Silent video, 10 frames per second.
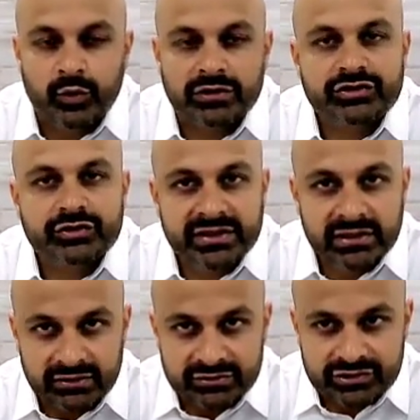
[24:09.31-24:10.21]
Well,
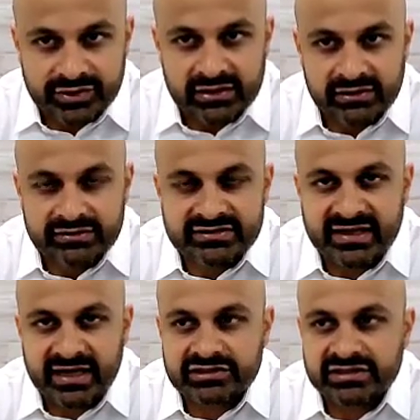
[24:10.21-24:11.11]
trehalose. Trehalose is
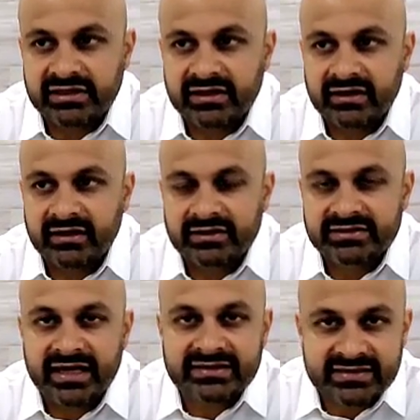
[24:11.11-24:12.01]
actually a, a
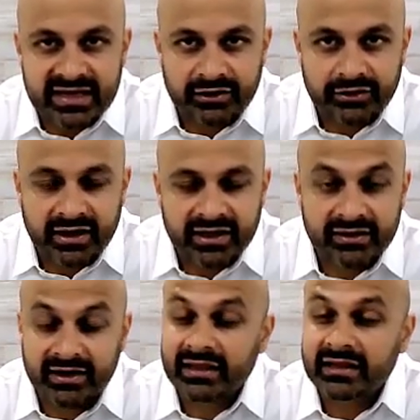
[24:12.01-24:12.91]

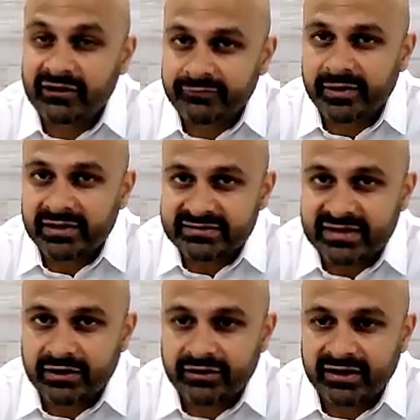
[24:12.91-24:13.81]
disaccharide, and I love
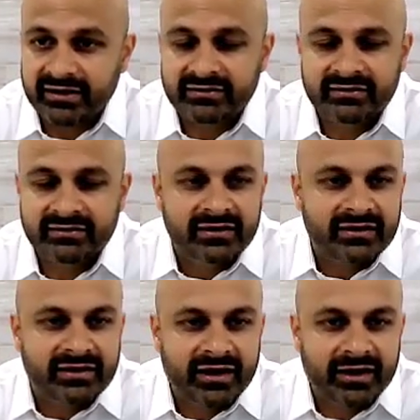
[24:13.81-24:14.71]
polysaccharides.
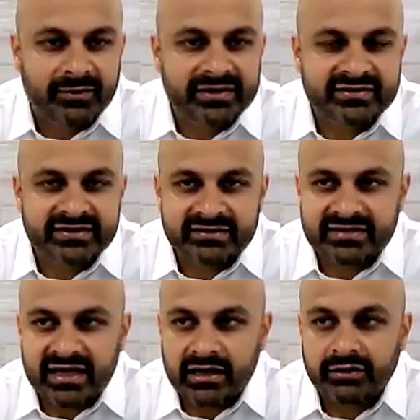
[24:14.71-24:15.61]
Um, it's a
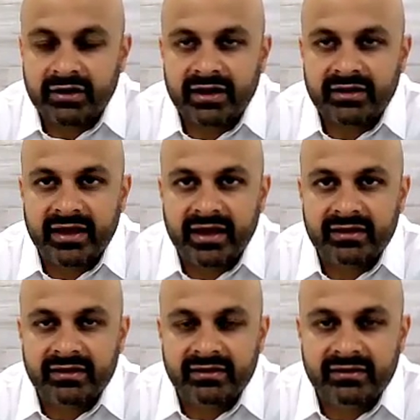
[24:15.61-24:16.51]
disaccharide
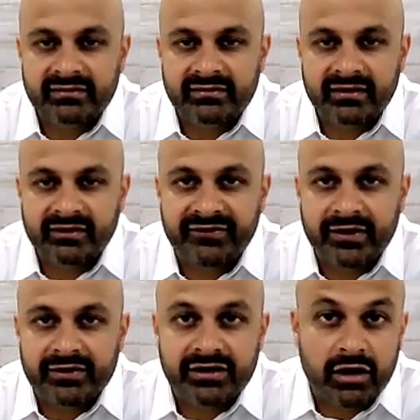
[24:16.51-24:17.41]
that is uh,
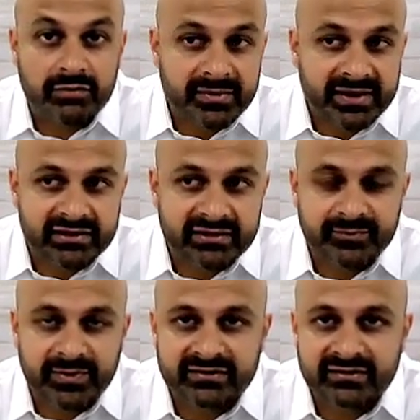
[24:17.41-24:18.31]
found in non-mammalian
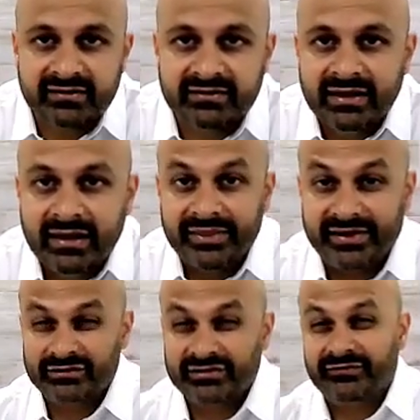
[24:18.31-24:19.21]
species
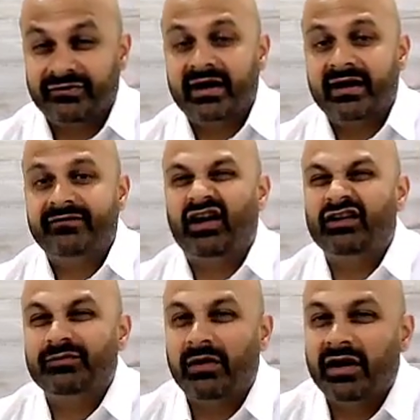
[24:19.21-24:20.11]
that have survived
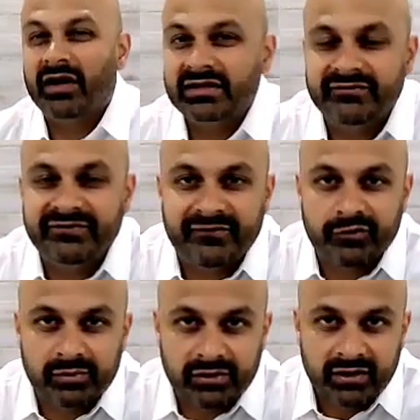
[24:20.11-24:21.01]
osmotically
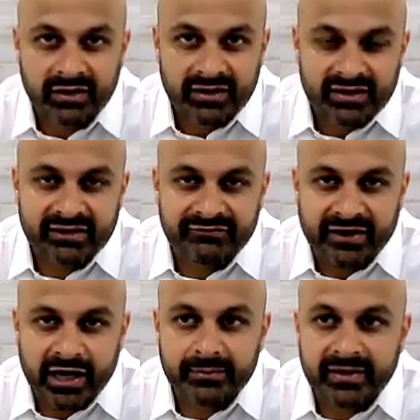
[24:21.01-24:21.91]
unfavorable
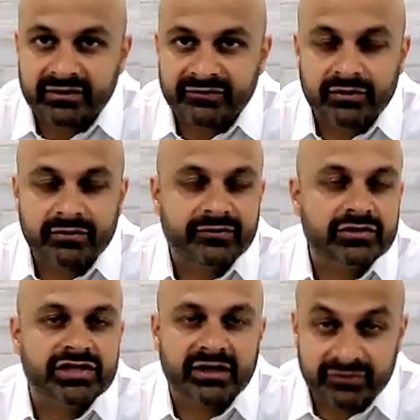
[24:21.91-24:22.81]
environments for, for,
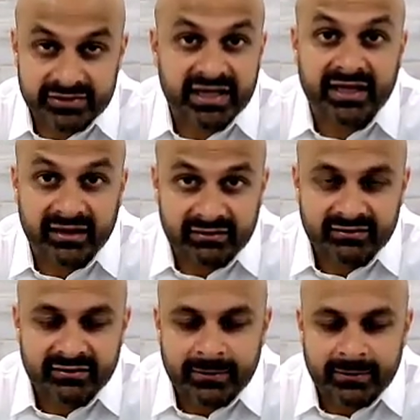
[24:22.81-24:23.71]
gen- for
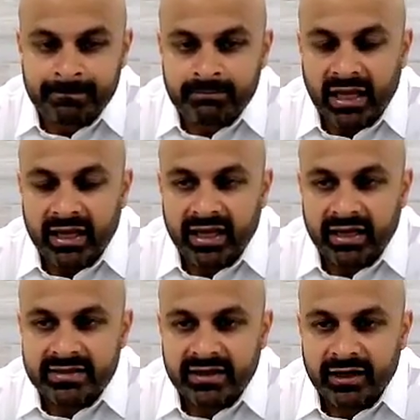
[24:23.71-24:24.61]
decades.
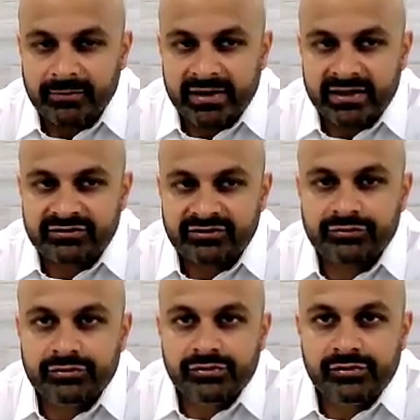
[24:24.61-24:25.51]
And um, it's
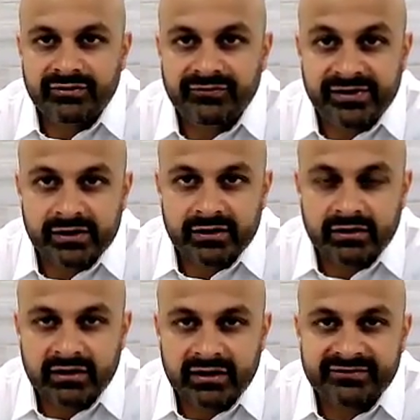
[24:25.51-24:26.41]
through the
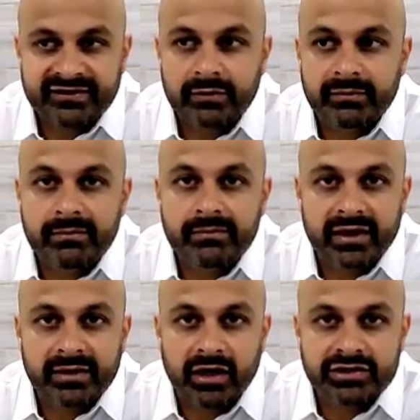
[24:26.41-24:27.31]
vehicle of cell
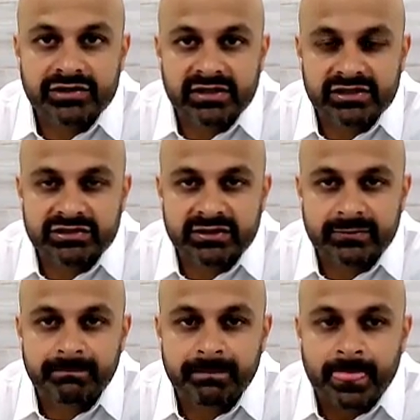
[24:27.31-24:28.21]
membrane
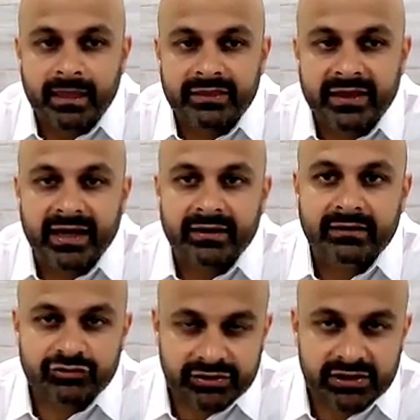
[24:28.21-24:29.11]
modulation that
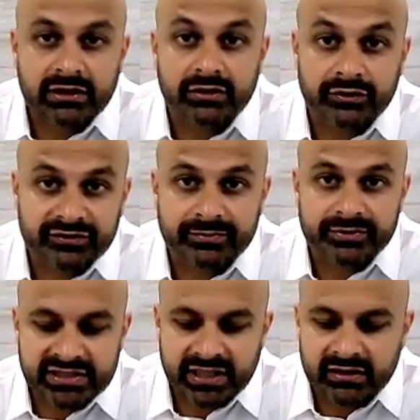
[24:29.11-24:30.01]
trehalose in
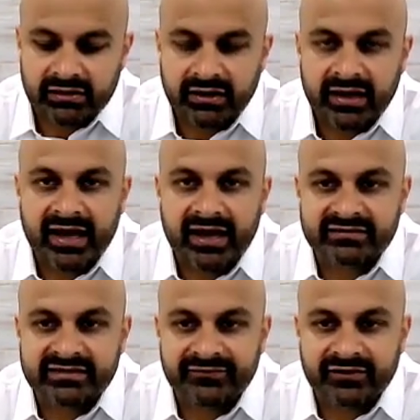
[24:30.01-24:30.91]
particular has
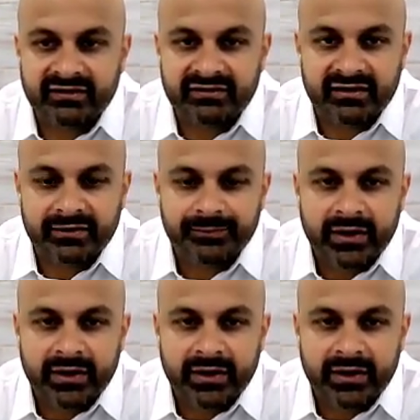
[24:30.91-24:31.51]
its efficacy.